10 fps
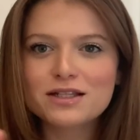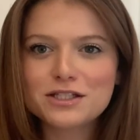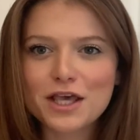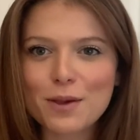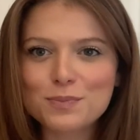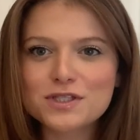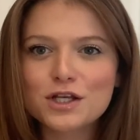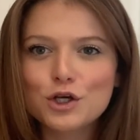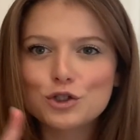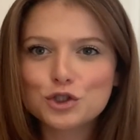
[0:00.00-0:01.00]
Tips,
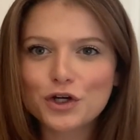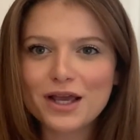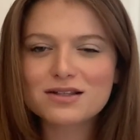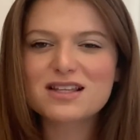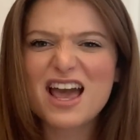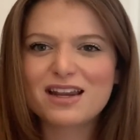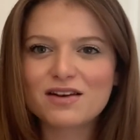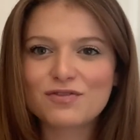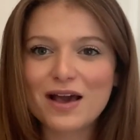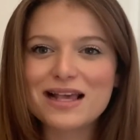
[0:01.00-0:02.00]
tricks, and
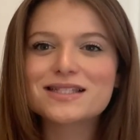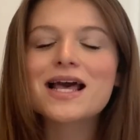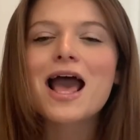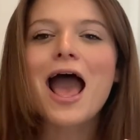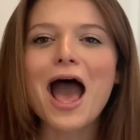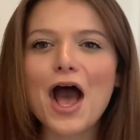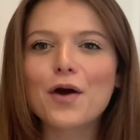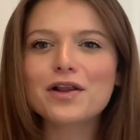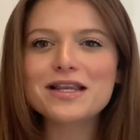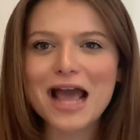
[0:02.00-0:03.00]
advice,
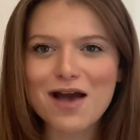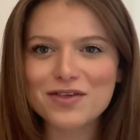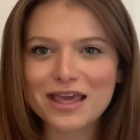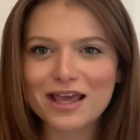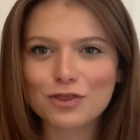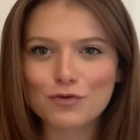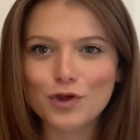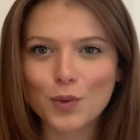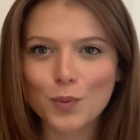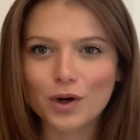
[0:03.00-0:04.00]
how to navigate the
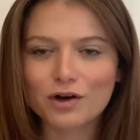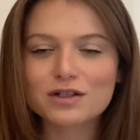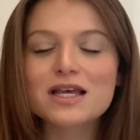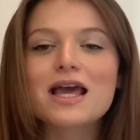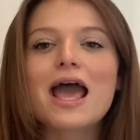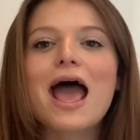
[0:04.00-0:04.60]
real world,